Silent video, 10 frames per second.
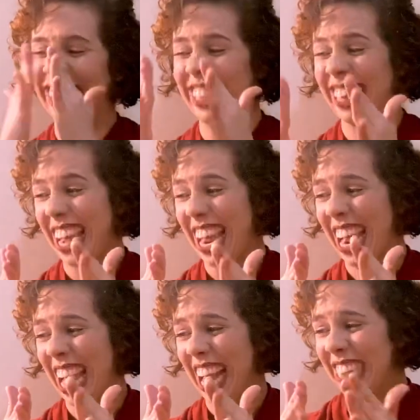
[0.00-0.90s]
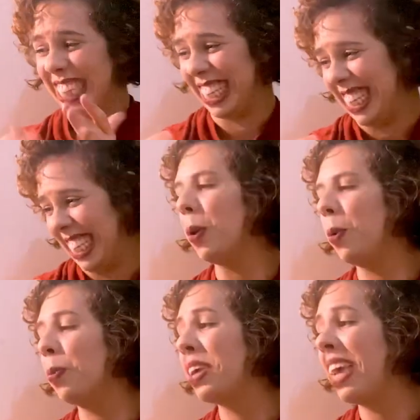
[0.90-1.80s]
Yes. Oh,
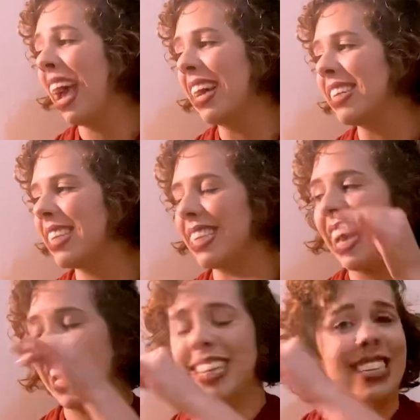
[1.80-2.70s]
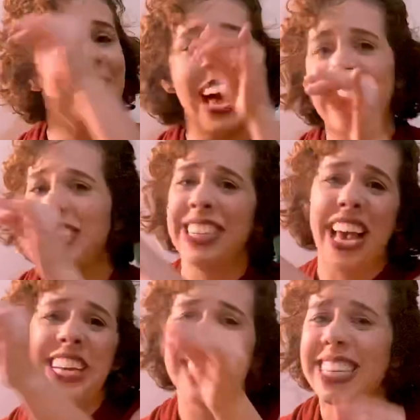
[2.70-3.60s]
yes, yes, yes,
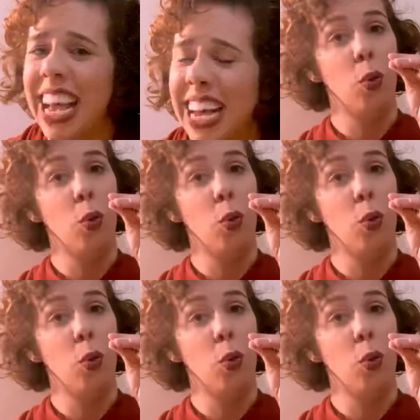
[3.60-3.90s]
yes, yes.